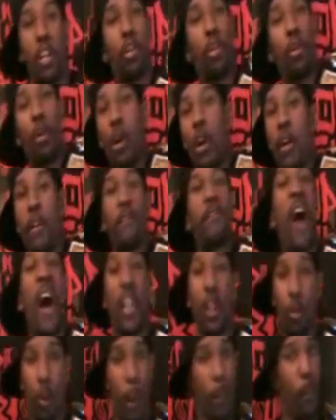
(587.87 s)

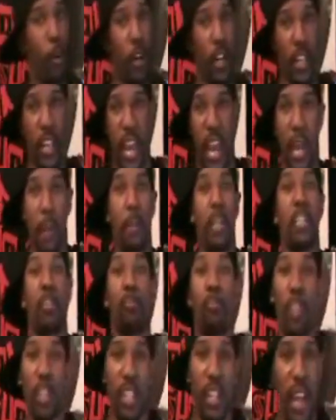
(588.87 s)
follow up on the game. It's
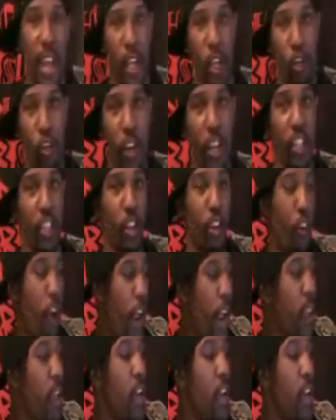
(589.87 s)
really that crazy, alright?